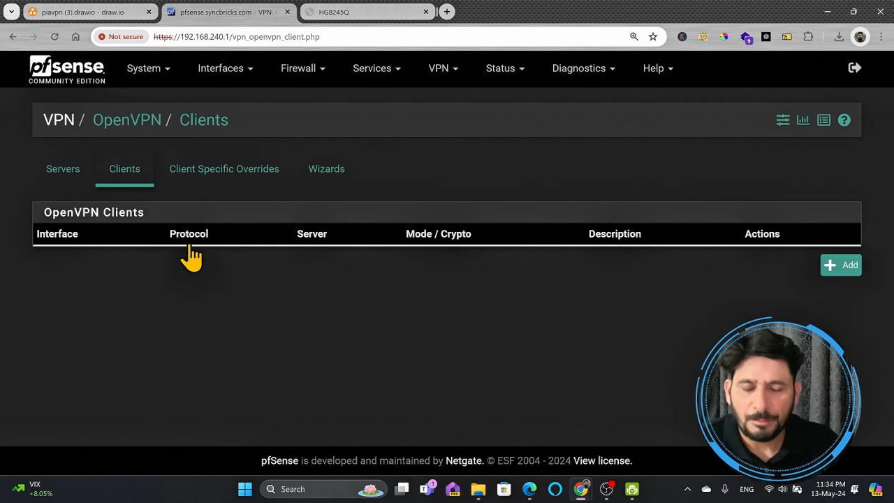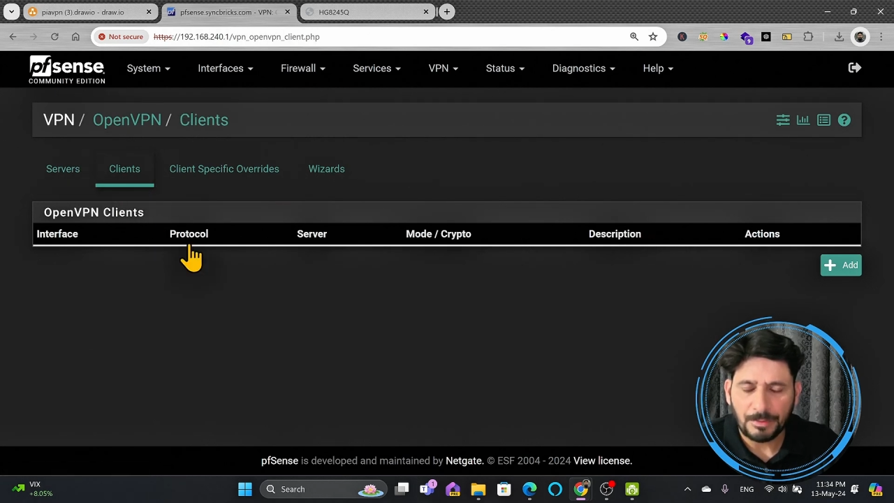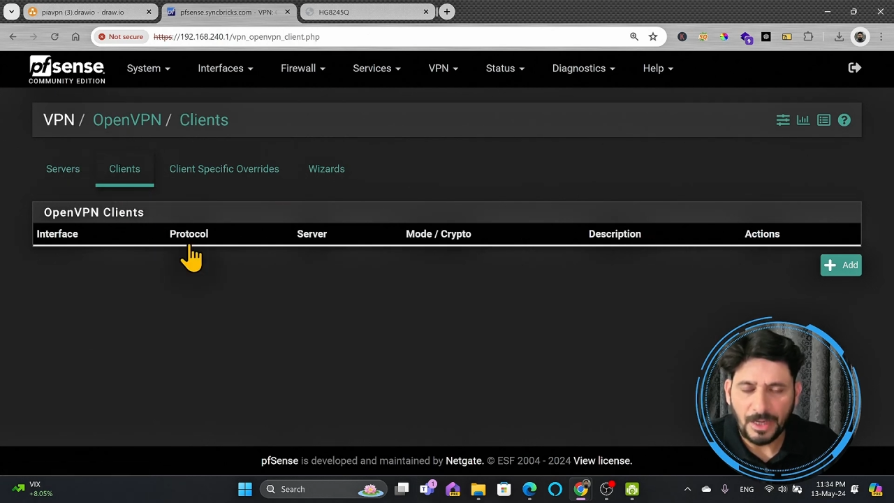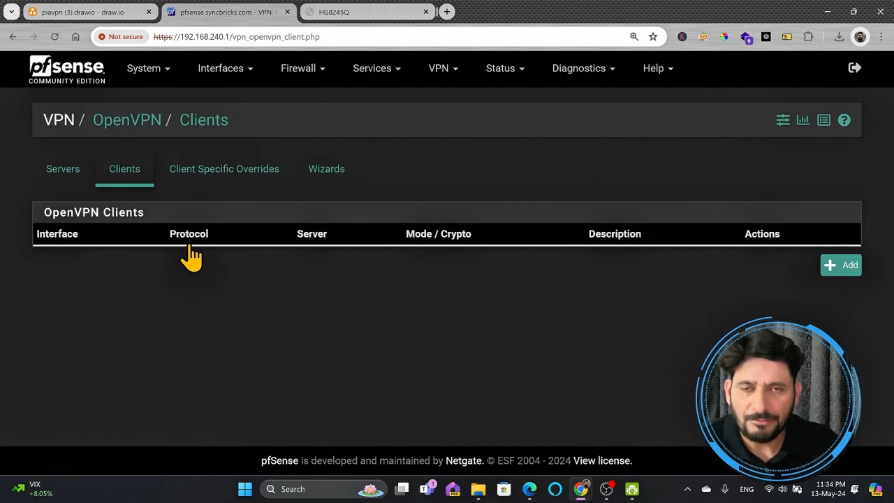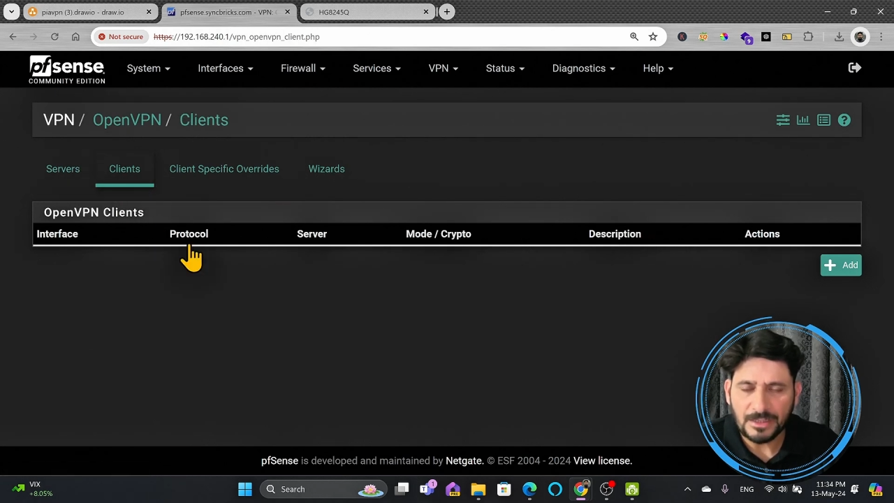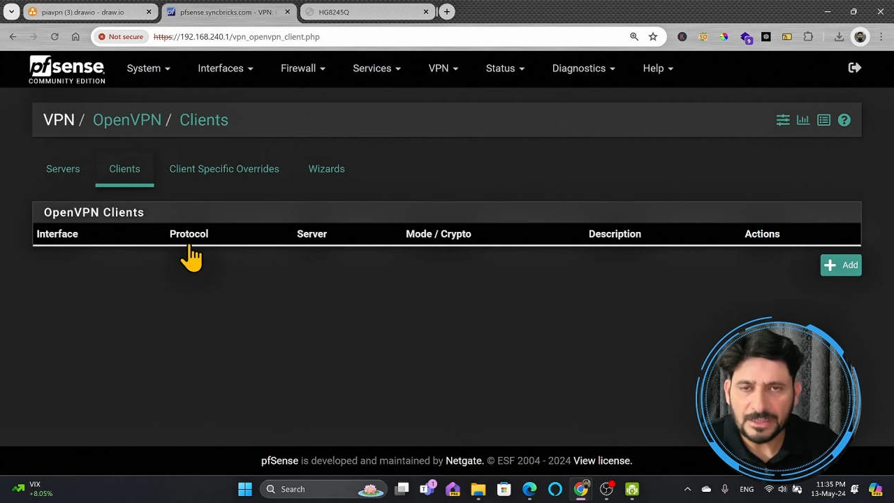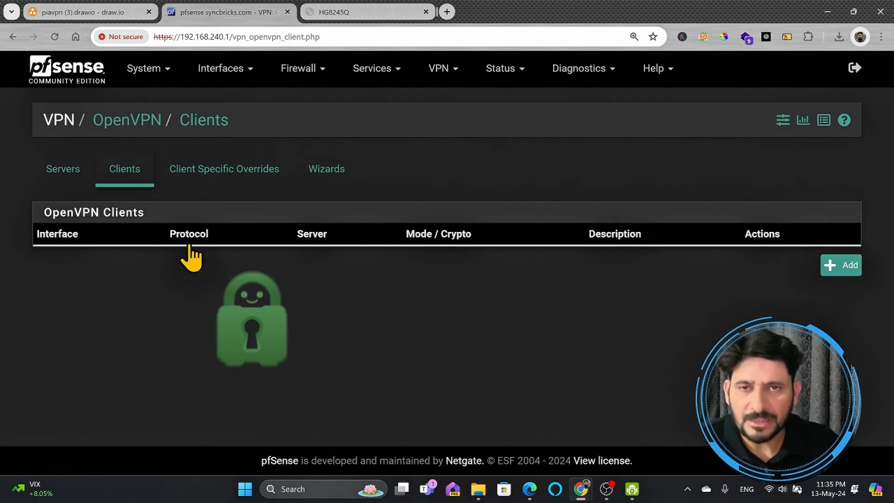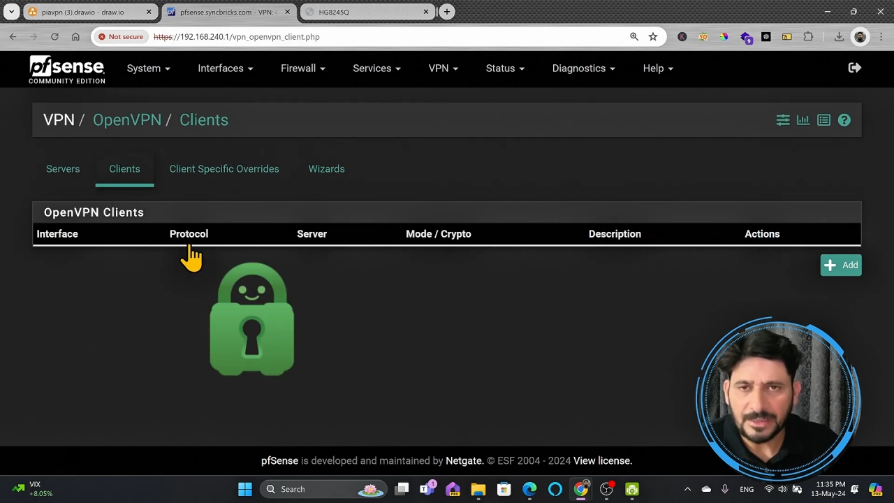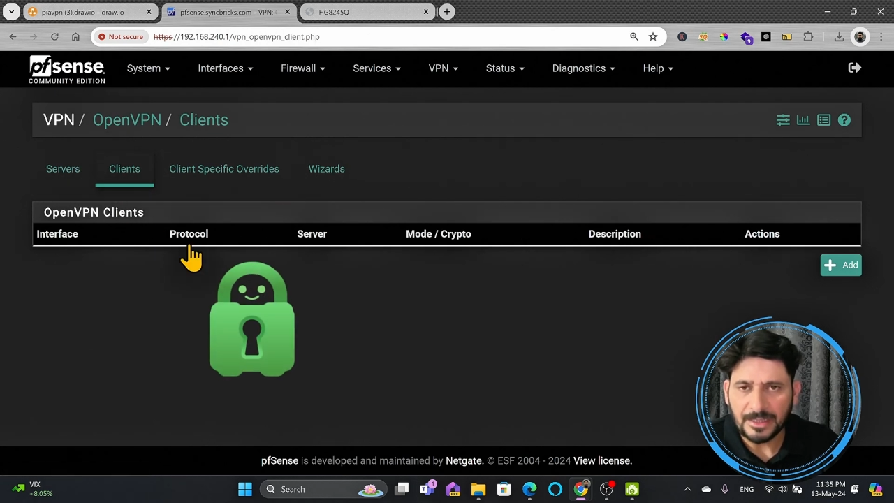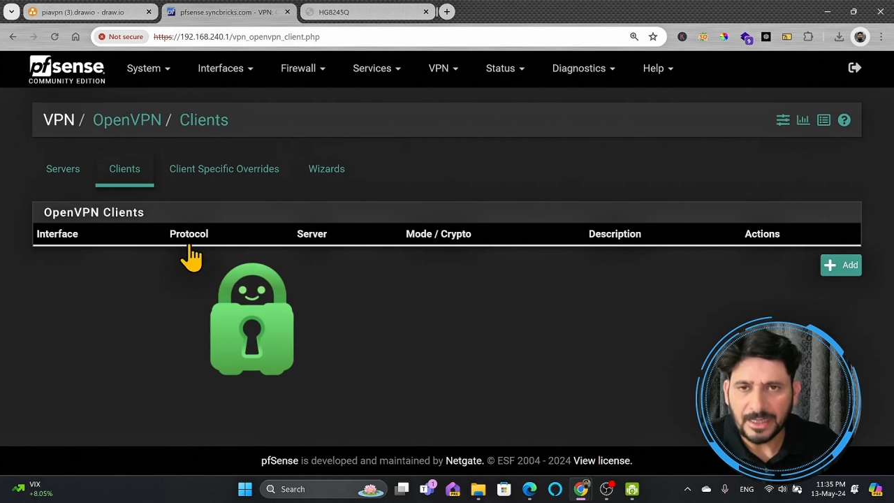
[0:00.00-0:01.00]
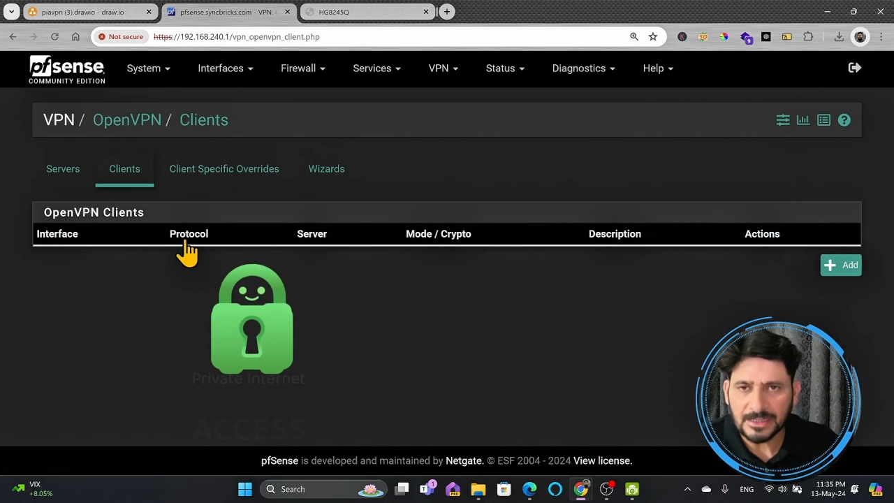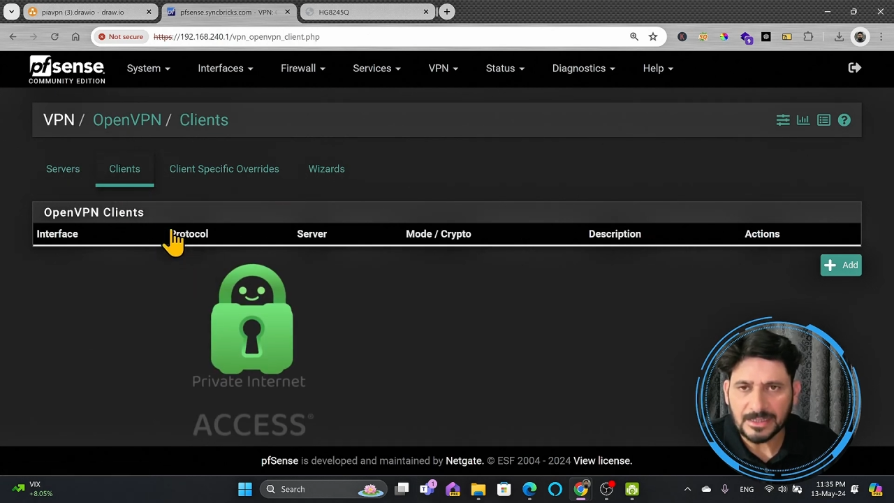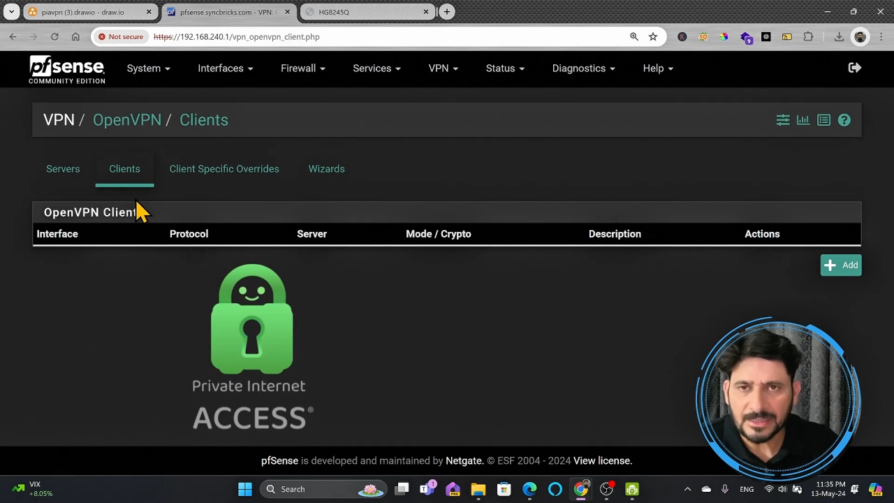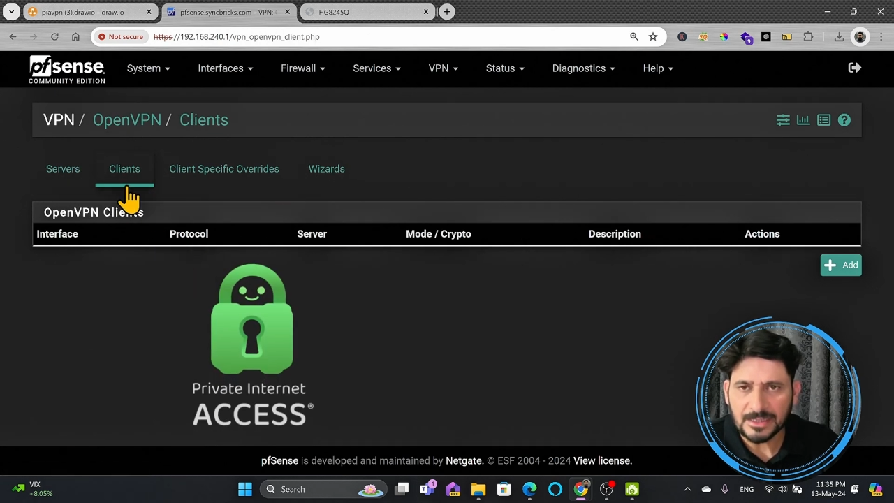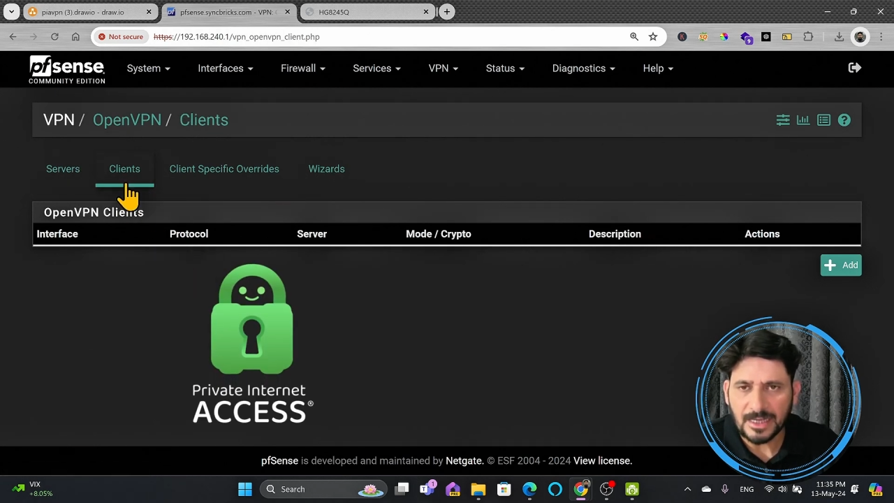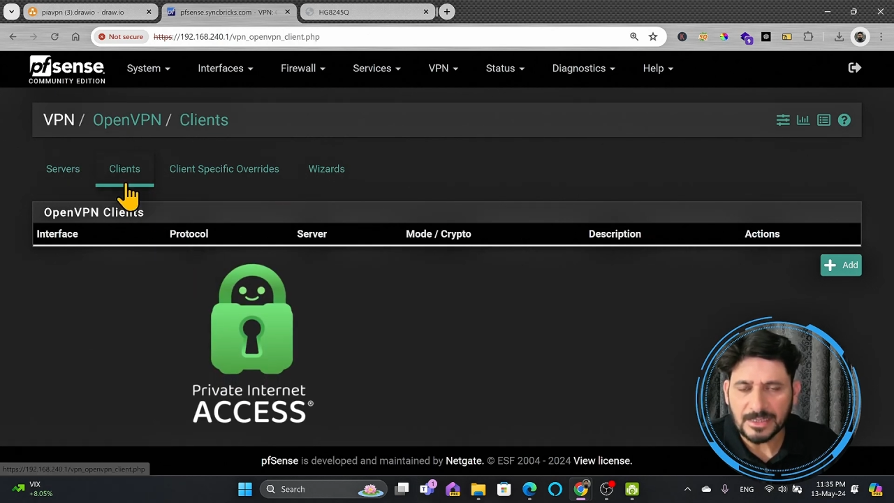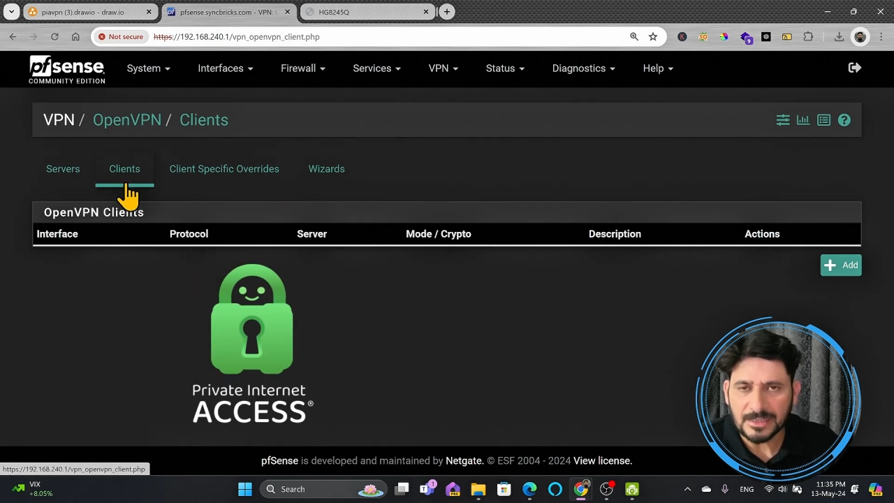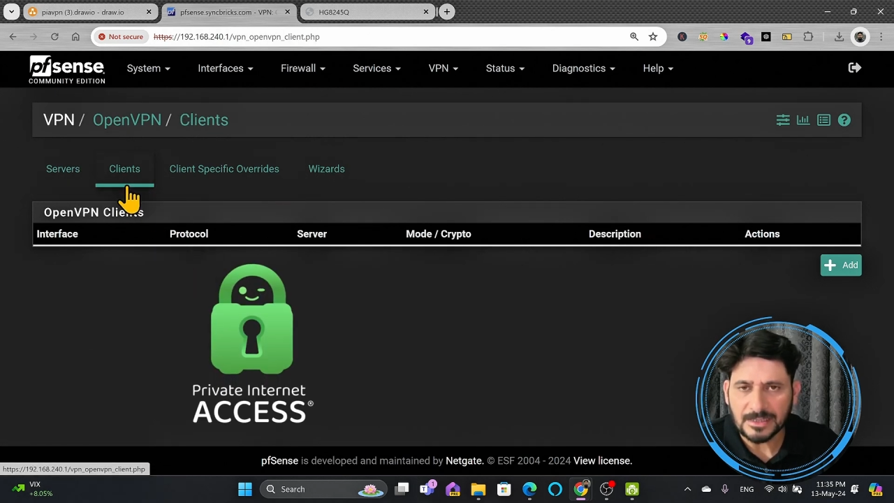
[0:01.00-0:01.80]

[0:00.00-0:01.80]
Private Internet Access as